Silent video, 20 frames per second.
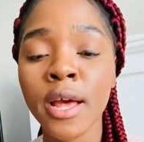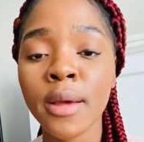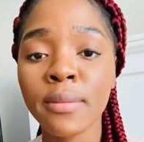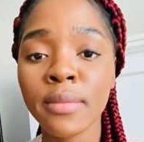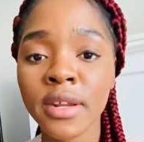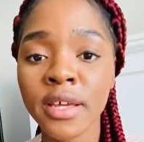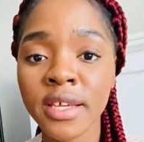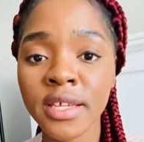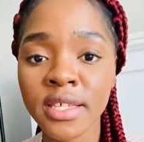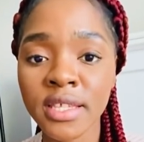
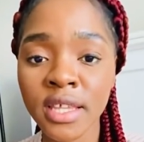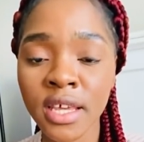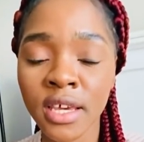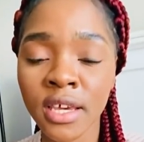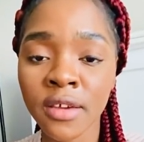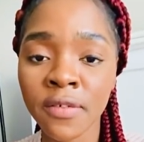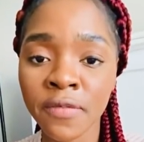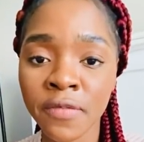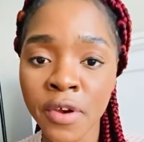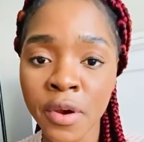Please take
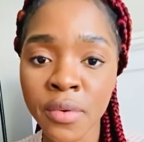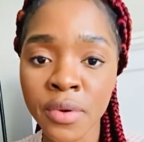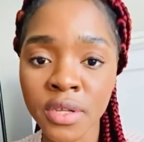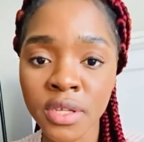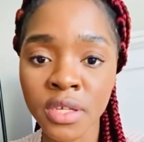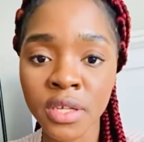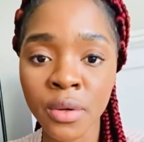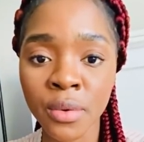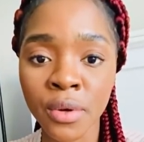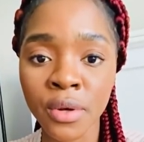it very
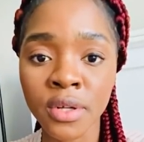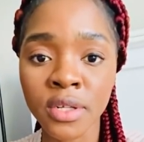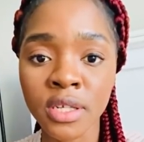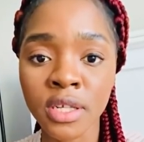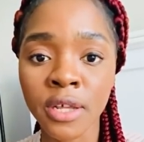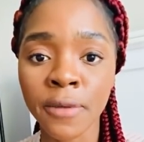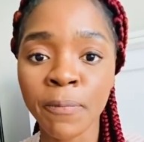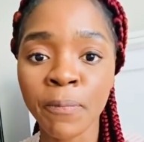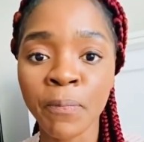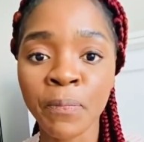
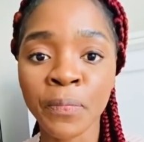seriously.